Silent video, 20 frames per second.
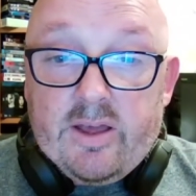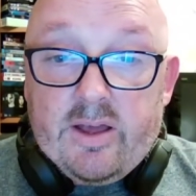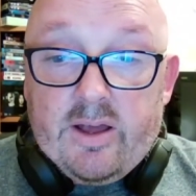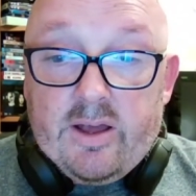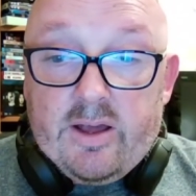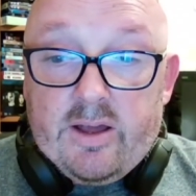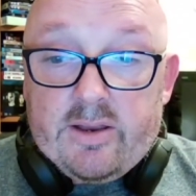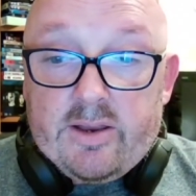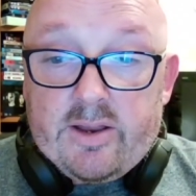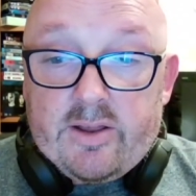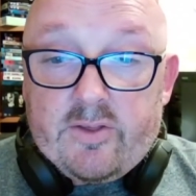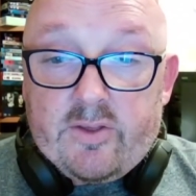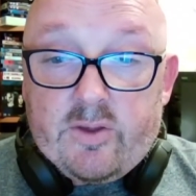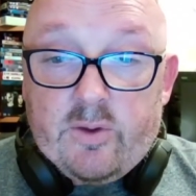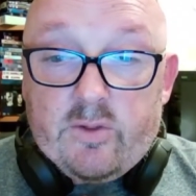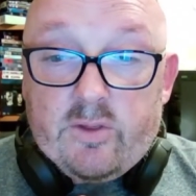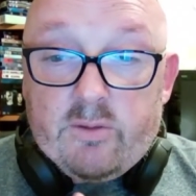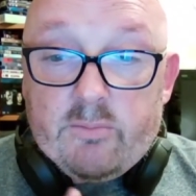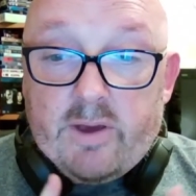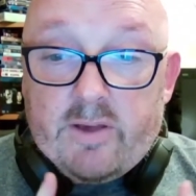And
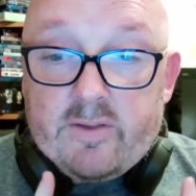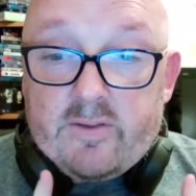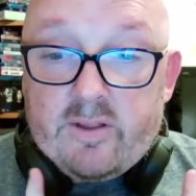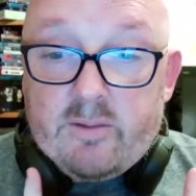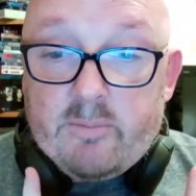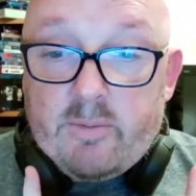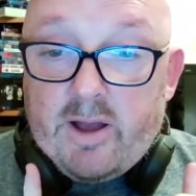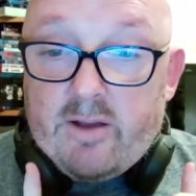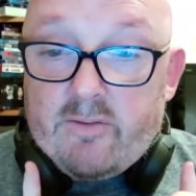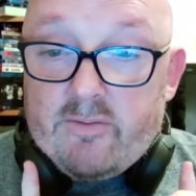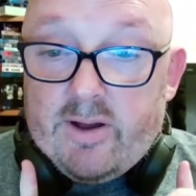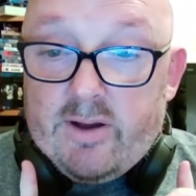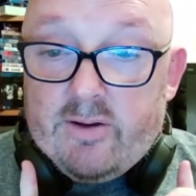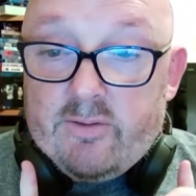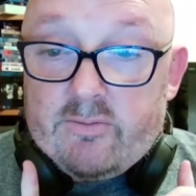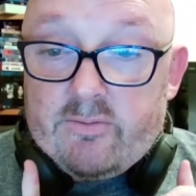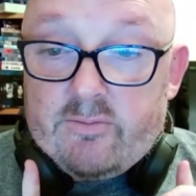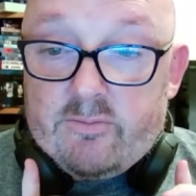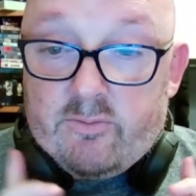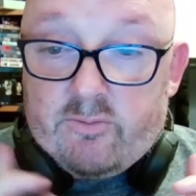excuse the mess in the
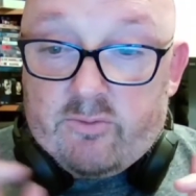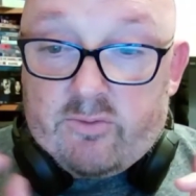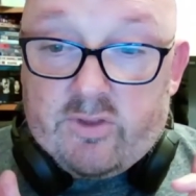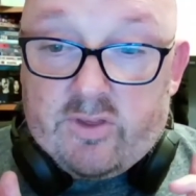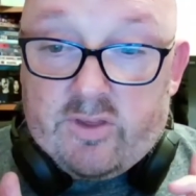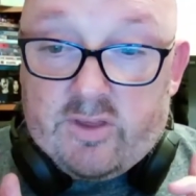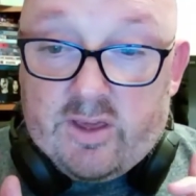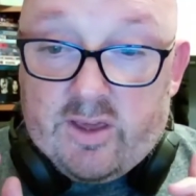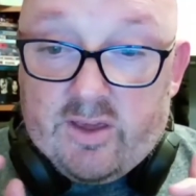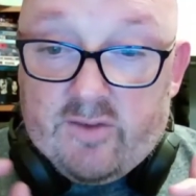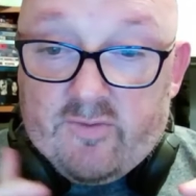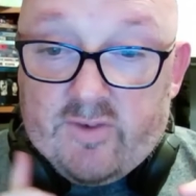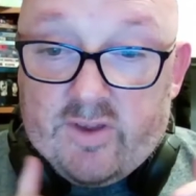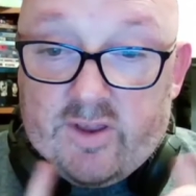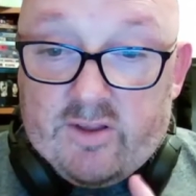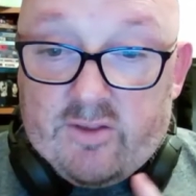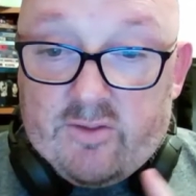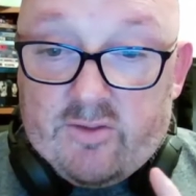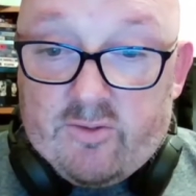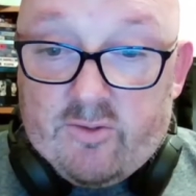background under the TV
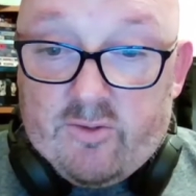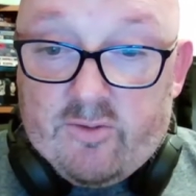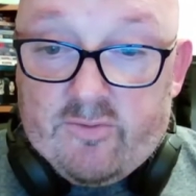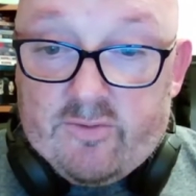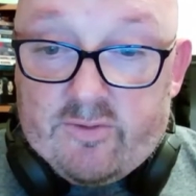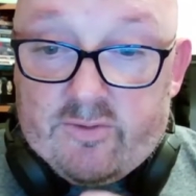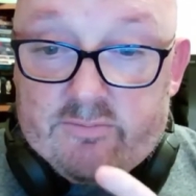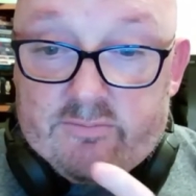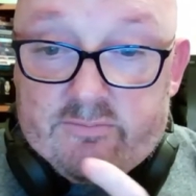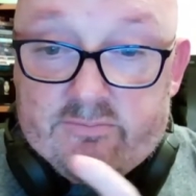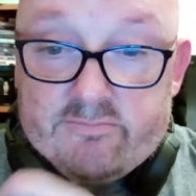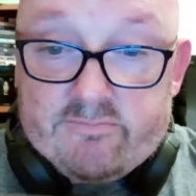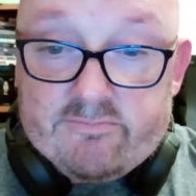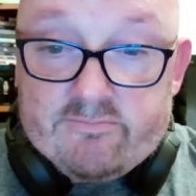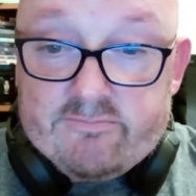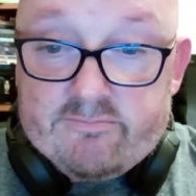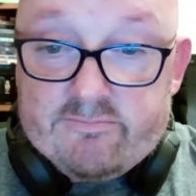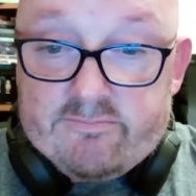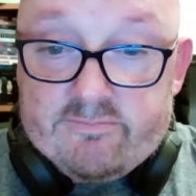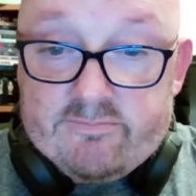and stuff. And
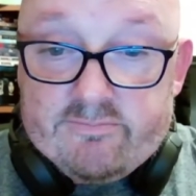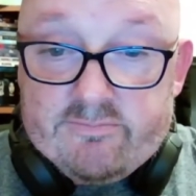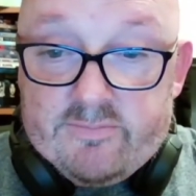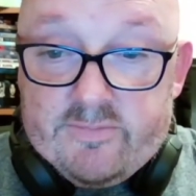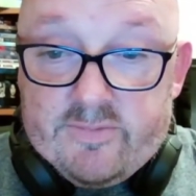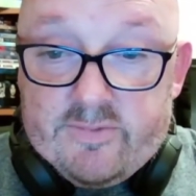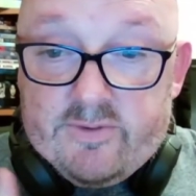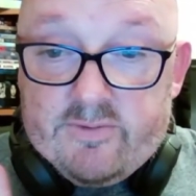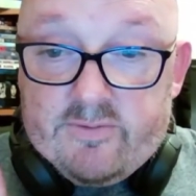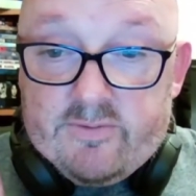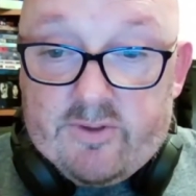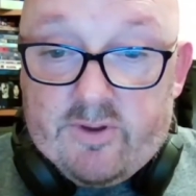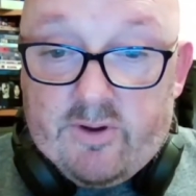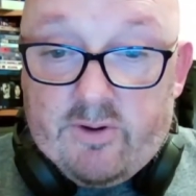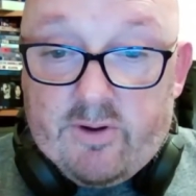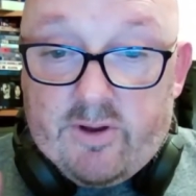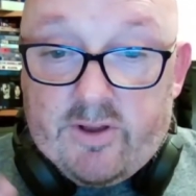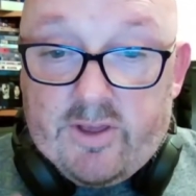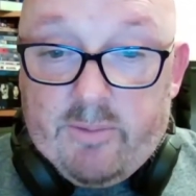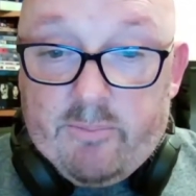
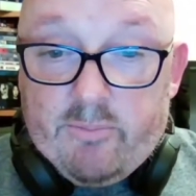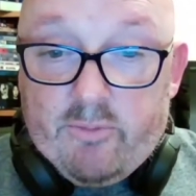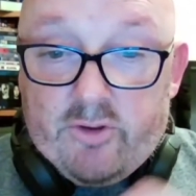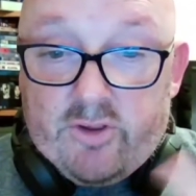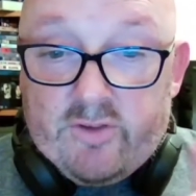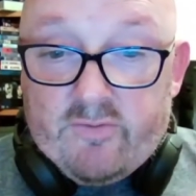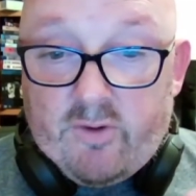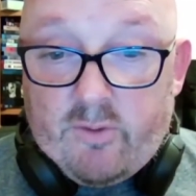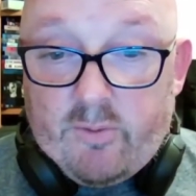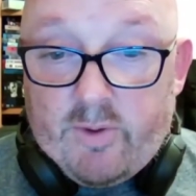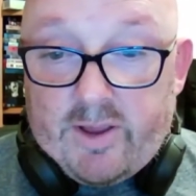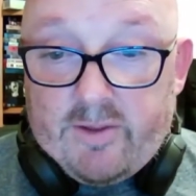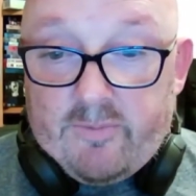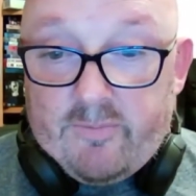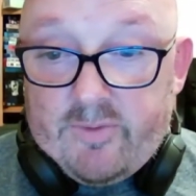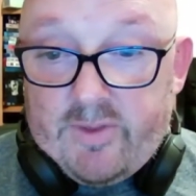oh, I keep putting them away.